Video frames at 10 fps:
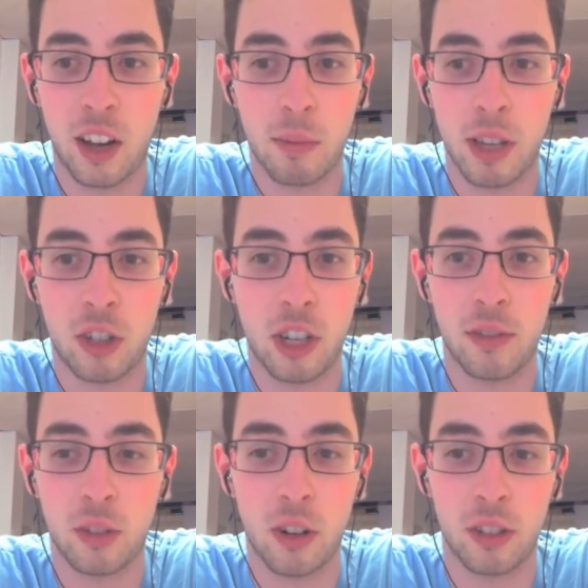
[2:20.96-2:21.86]
help me
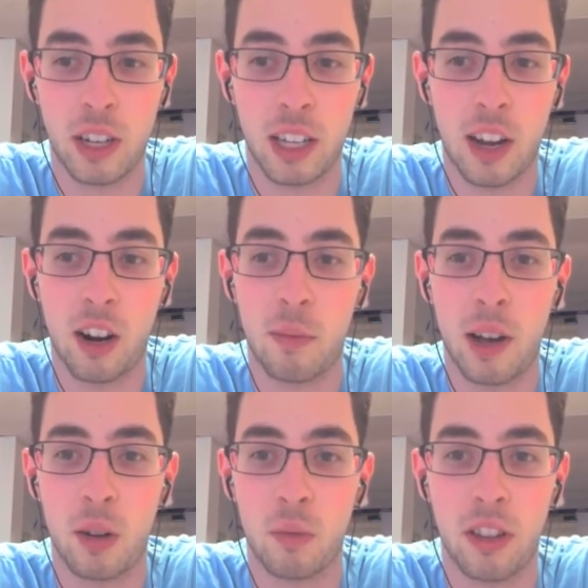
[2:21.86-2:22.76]
achieve goals that I care
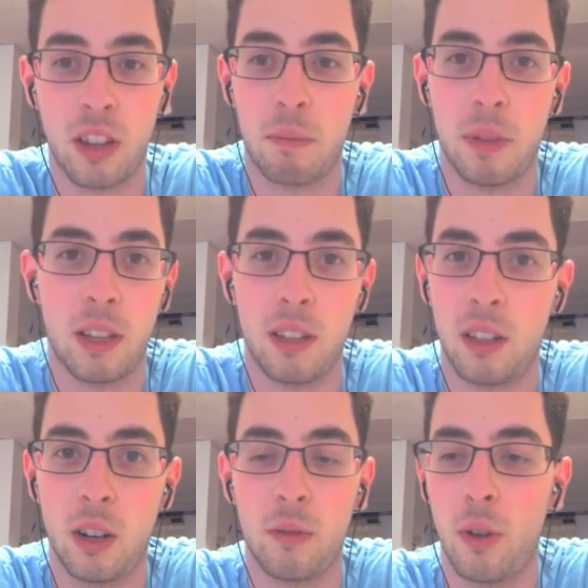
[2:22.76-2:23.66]
about, whether that be
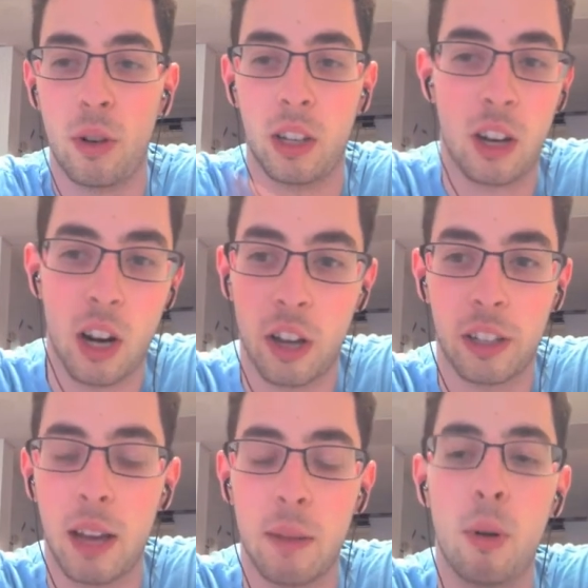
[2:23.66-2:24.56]
voting on an
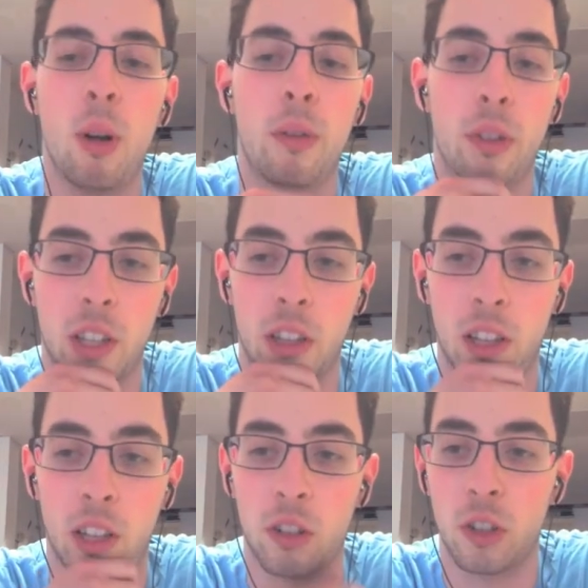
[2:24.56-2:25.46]
online poll for
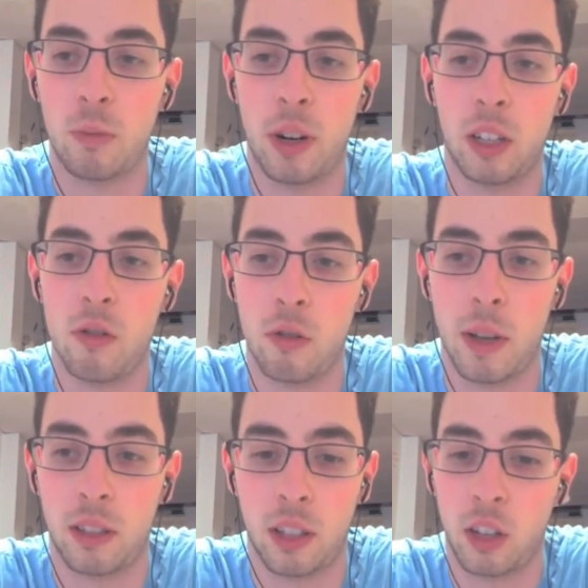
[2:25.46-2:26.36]
something or spreading
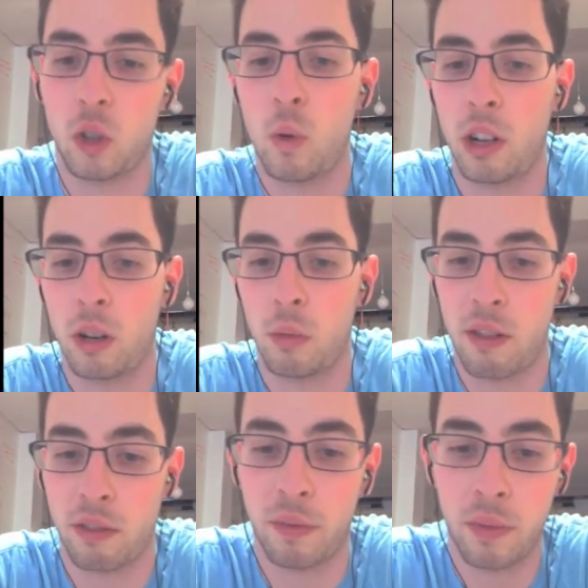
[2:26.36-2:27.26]
news about something on Twitter or
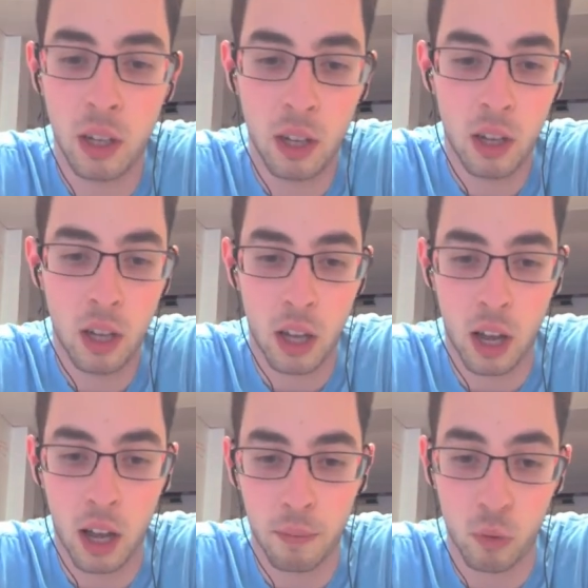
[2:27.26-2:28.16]
whatever,
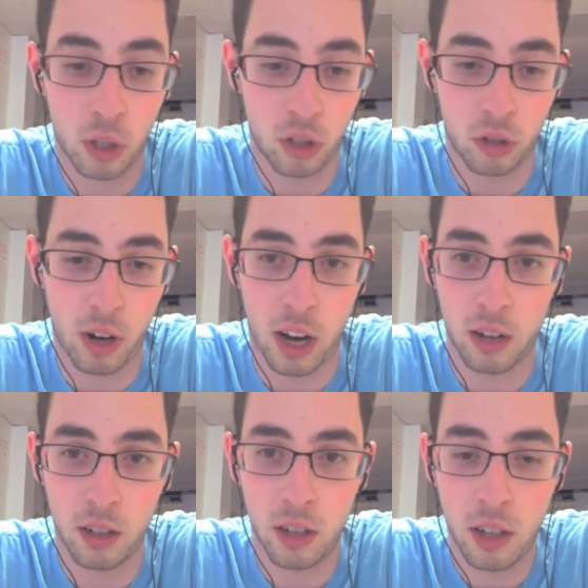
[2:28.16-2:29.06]
which is
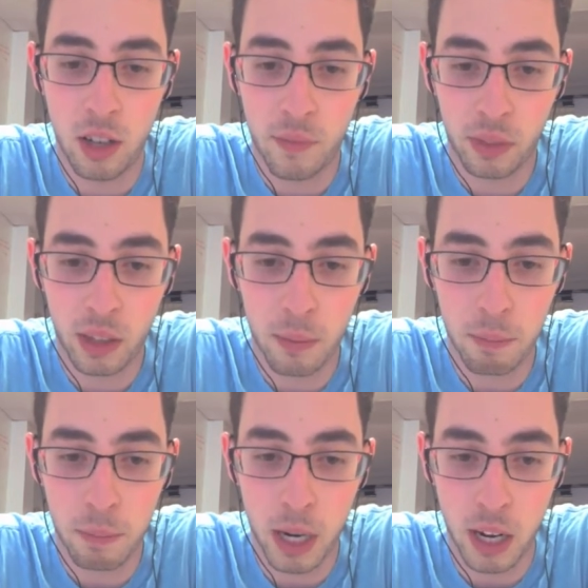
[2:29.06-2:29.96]
great.
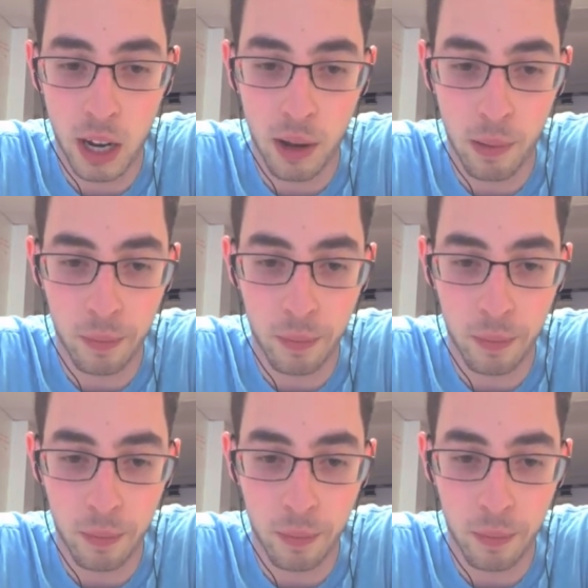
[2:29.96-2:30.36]
But